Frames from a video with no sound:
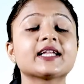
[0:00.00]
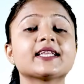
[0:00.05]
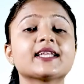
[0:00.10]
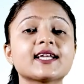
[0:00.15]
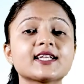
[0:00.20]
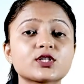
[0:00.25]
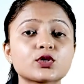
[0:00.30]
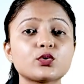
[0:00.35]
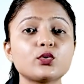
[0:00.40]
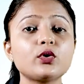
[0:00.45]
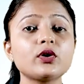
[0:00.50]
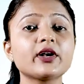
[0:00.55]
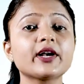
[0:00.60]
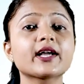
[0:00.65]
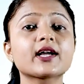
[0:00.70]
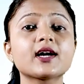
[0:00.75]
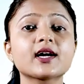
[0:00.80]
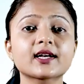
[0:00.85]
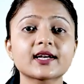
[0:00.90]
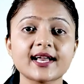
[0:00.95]
The school
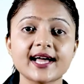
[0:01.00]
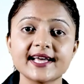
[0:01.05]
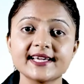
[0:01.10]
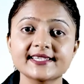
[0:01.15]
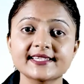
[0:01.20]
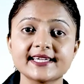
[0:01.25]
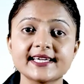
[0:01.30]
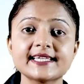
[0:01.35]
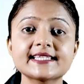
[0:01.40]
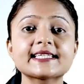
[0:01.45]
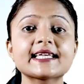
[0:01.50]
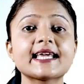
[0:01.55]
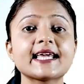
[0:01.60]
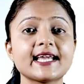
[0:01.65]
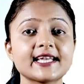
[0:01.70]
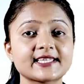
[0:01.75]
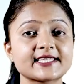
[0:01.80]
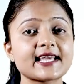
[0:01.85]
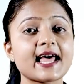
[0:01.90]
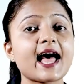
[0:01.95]
recognizes
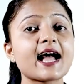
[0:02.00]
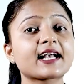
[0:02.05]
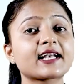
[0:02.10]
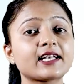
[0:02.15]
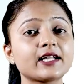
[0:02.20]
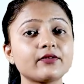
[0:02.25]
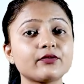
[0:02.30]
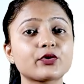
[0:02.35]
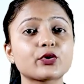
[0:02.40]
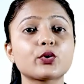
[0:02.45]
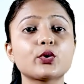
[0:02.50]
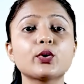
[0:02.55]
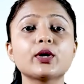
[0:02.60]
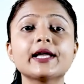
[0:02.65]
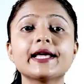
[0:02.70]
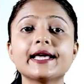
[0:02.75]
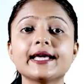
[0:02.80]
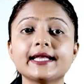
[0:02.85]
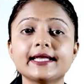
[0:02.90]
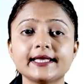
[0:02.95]
its active
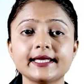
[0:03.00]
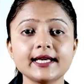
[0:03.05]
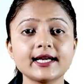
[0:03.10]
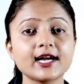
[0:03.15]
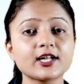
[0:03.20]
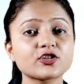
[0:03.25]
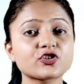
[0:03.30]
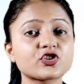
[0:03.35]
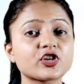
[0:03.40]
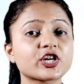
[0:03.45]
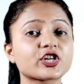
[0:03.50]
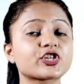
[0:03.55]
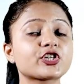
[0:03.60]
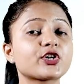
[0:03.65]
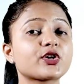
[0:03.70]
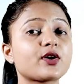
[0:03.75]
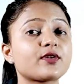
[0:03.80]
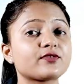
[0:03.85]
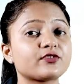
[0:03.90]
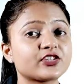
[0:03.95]
role in the
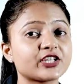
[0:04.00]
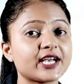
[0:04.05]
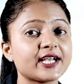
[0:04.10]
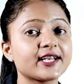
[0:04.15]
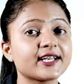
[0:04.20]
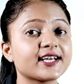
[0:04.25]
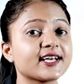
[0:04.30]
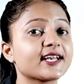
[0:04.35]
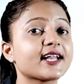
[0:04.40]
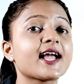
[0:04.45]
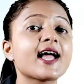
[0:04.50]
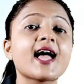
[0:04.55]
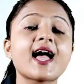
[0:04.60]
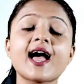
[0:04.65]
construction of gender